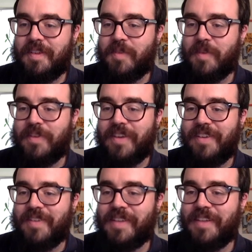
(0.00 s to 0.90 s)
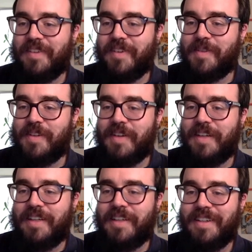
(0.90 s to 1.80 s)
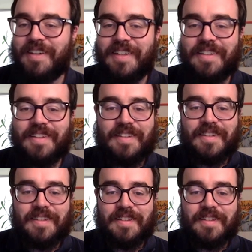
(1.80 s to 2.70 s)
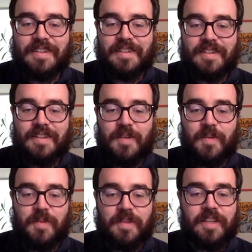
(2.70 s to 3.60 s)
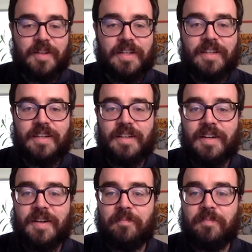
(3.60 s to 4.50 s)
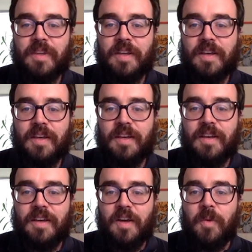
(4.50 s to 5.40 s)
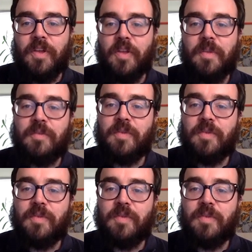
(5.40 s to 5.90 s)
Everyone's eyes have glazed over already. All right. Oh, one Q&A. Um, with all the